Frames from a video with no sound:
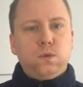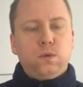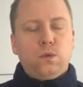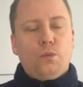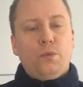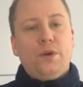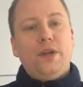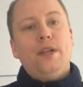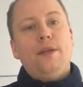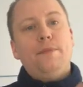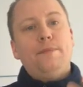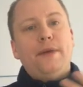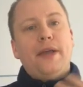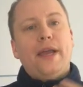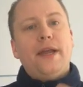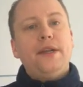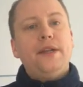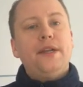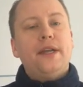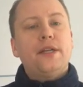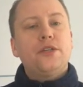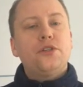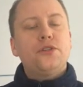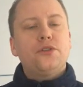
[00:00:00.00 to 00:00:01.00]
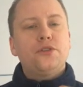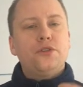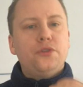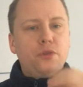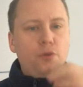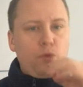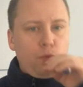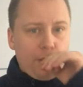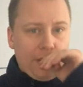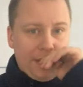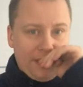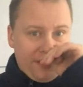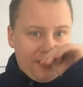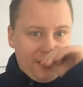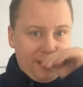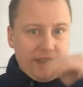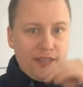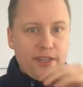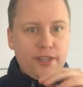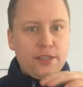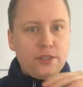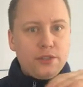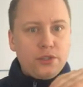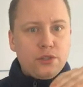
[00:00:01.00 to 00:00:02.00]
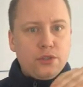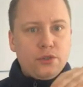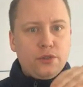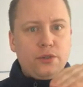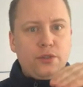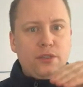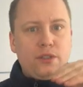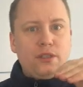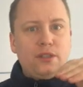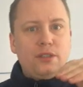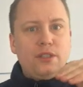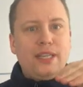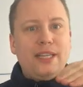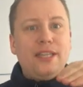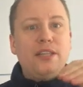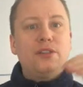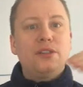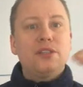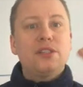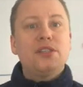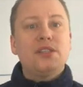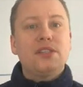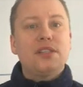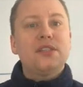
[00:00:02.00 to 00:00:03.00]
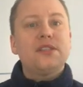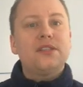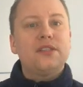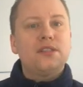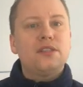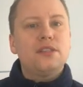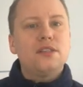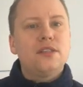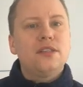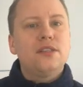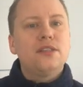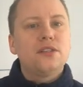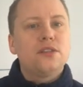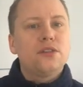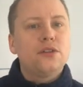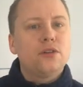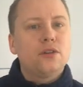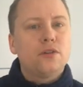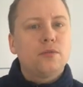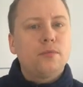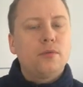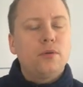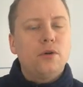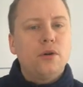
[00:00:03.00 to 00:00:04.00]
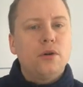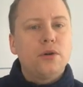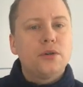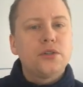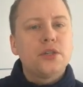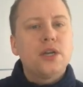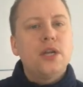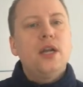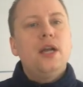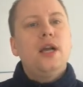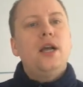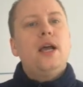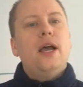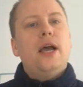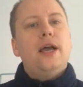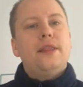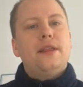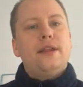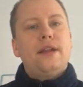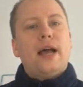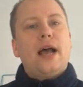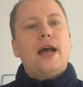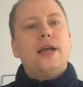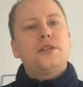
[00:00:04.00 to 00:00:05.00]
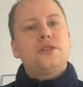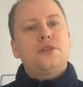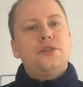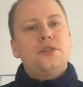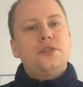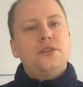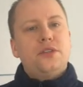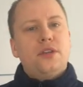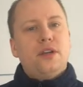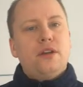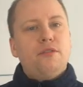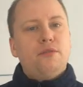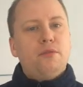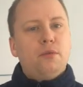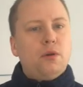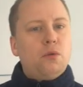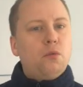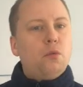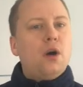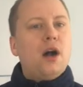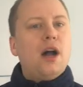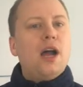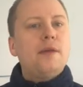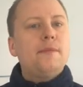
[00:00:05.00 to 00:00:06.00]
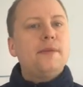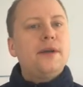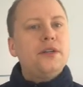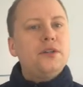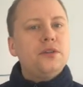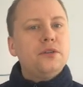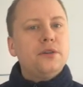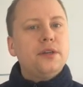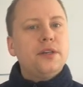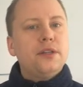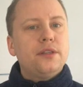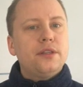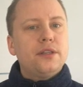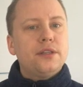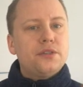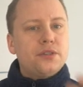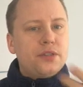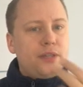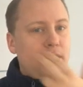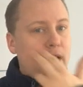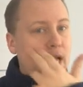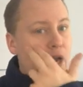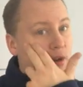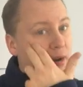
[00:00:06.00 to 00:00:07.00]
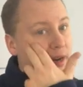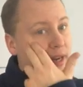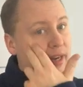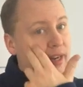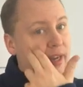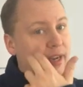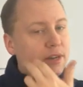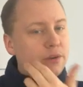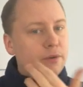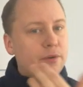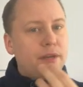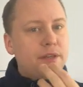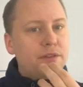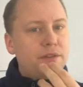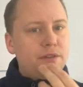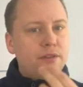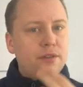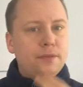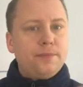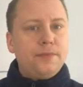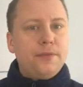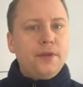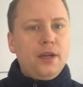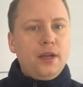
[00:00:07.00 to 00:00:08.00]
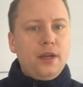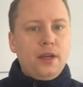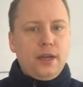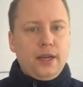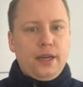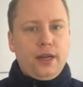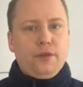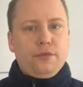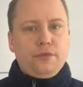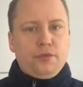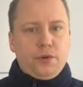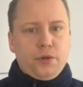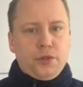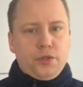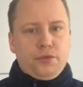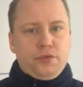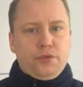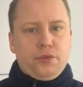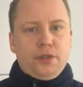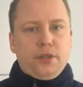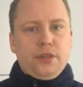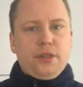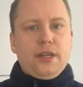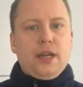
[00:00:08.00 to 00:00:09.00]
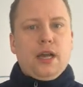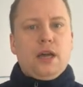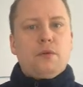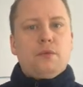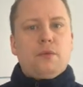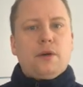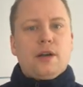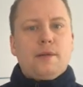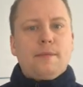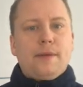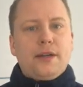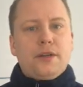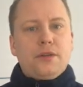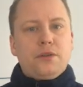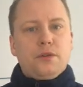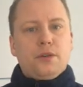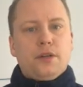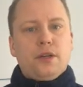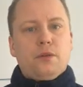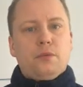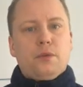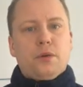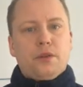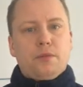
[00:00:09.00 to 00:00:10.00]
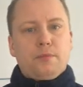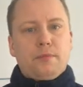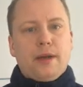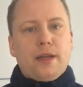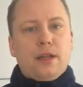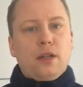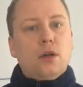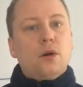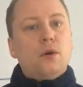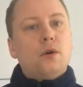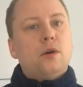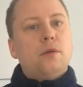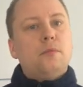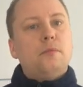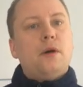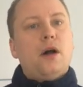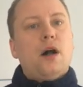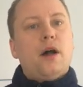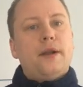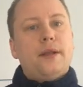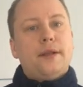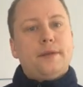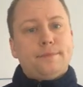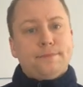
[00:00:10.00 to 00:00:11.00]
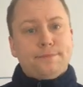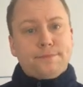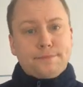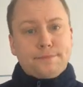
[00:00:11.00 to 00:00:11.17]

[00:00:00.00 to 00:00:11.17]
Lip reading: Really pay attention to when you're hitting certain inconsistencies in your approach, and then ask yourself, well, why am I doing this and how can I address them? And of course, further down, what am I doing with my lower body?